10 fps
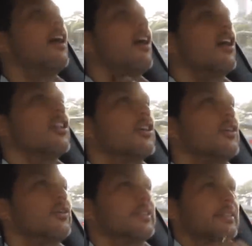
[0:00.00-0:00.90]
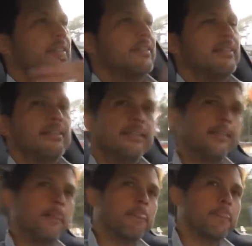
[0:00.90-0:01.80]
All those
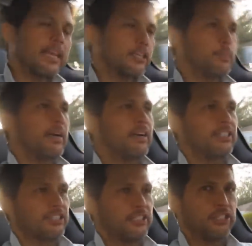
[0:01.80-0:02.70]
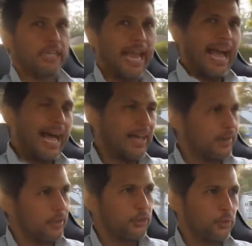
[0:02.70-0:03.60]
experiences she had
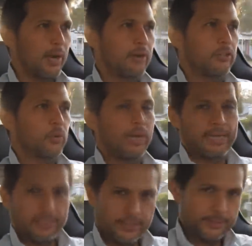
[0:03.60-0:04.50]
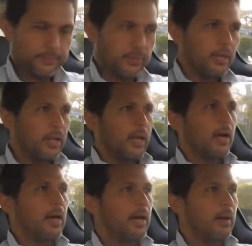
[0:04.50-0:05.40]
throughout her 20s
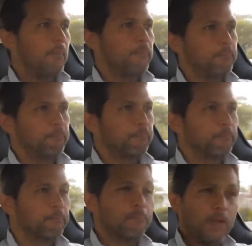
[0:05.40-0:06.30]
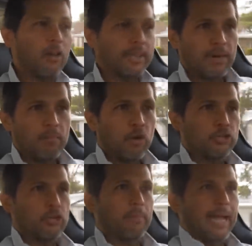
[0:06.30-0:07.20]
um, all that
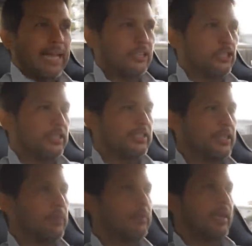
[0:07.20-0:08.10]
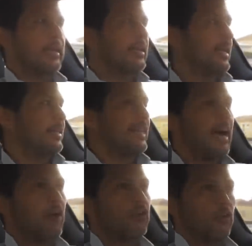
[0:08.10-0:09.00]
emotional baggage she's accumulated is
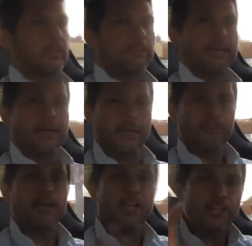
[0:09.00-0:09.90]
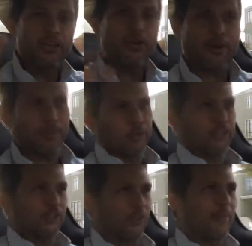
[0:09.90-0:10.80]
now going to become your
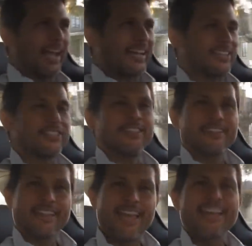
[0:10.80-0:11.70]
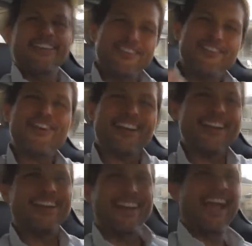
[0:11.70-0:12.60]
emotional baggage. Okay? You are
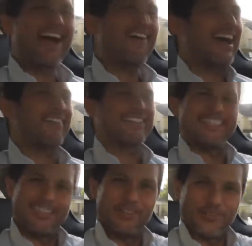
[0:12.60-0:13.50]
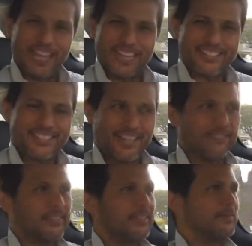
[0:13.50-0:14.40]
going to now have to deal with that stuff.